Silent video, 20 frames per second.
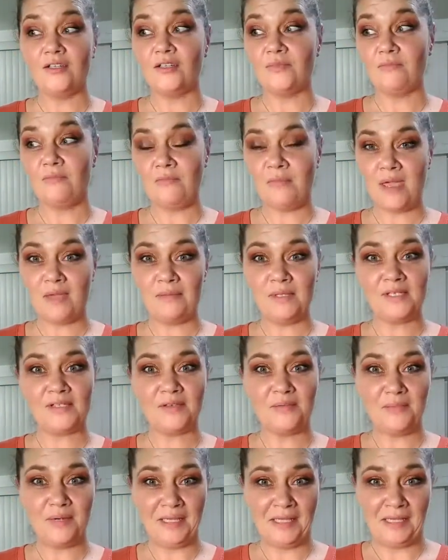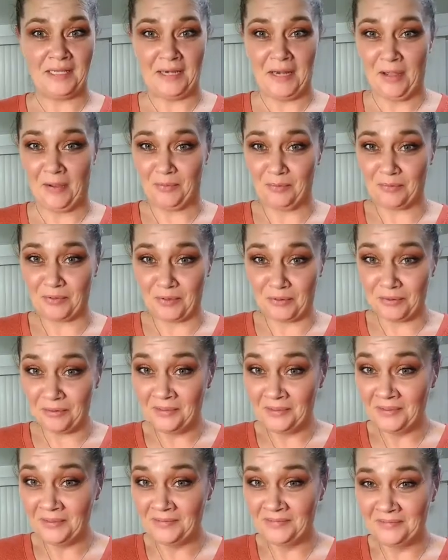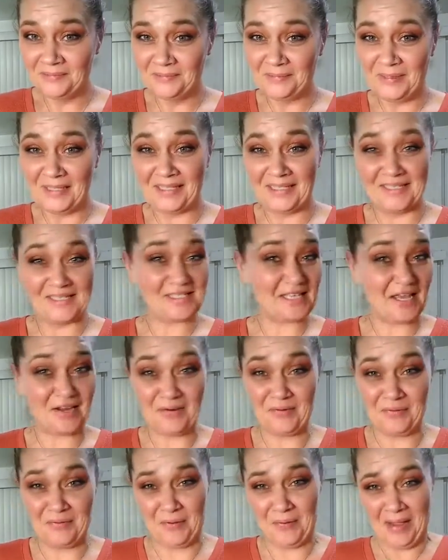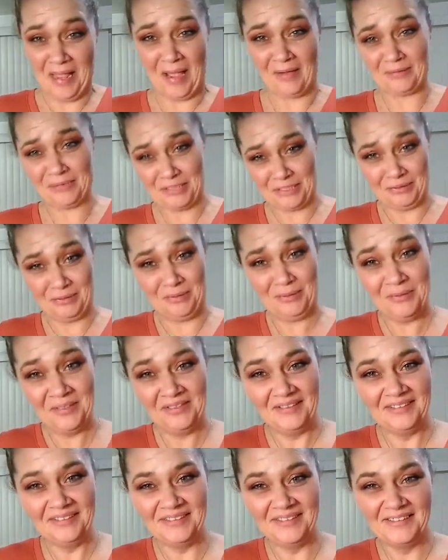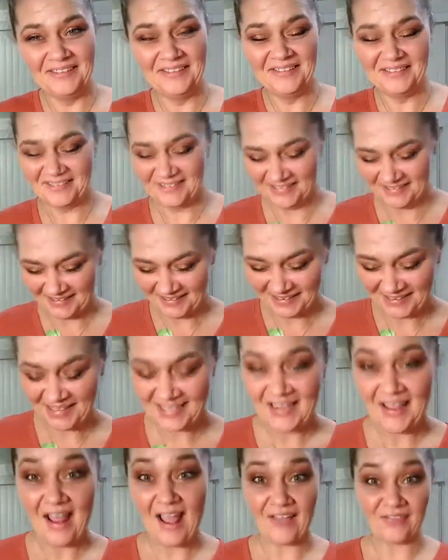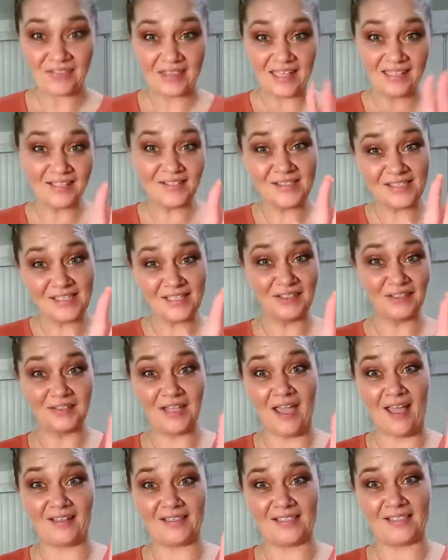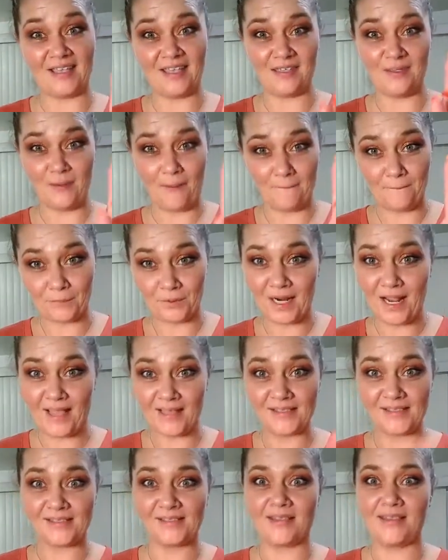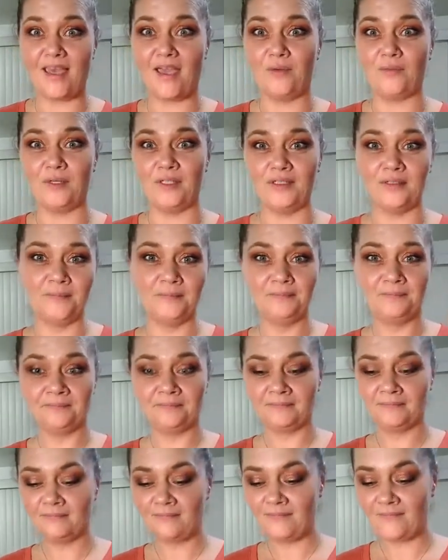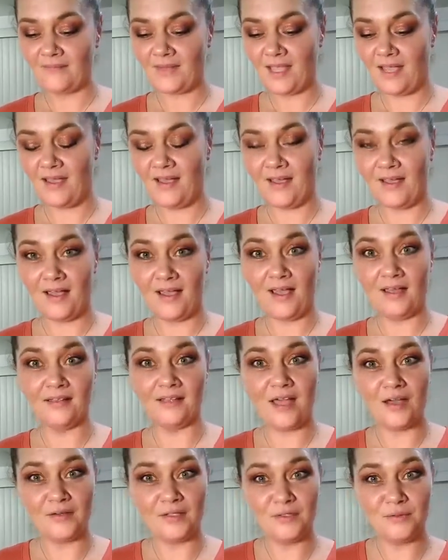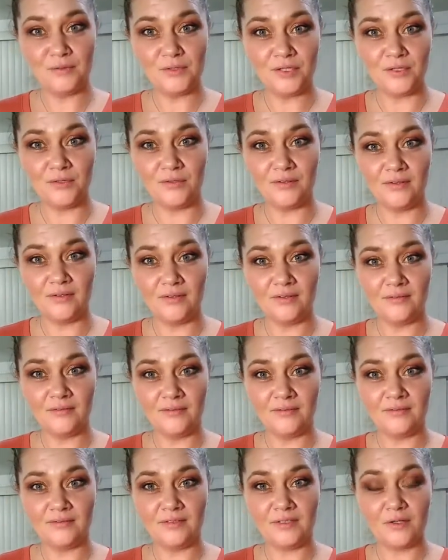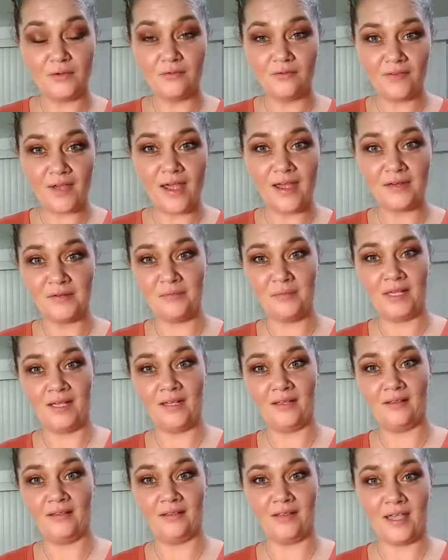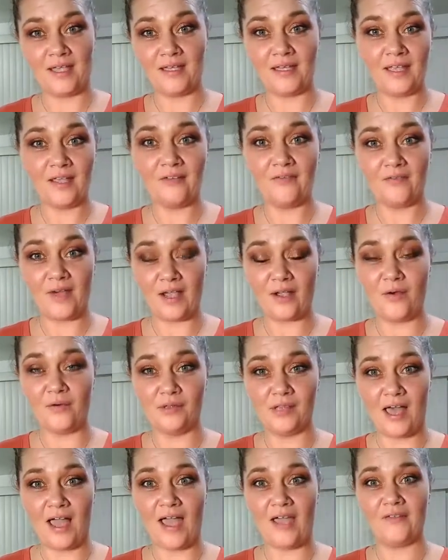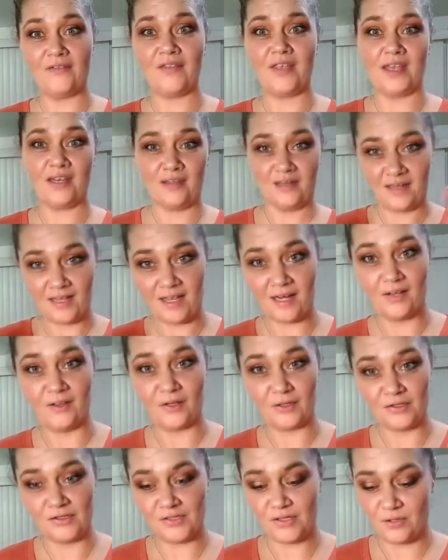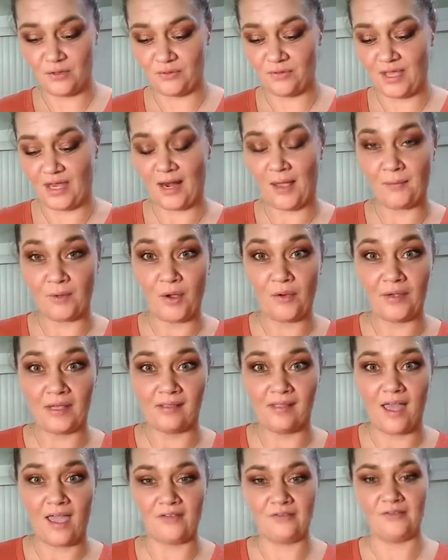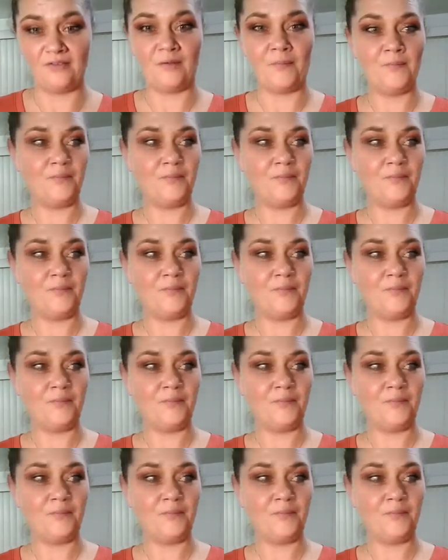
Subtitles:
maybe somebody can help you because I don't know how to. I think there's little dots that you can press that will allow you to find me. Like if I go live, then it alerts you that I'm going live.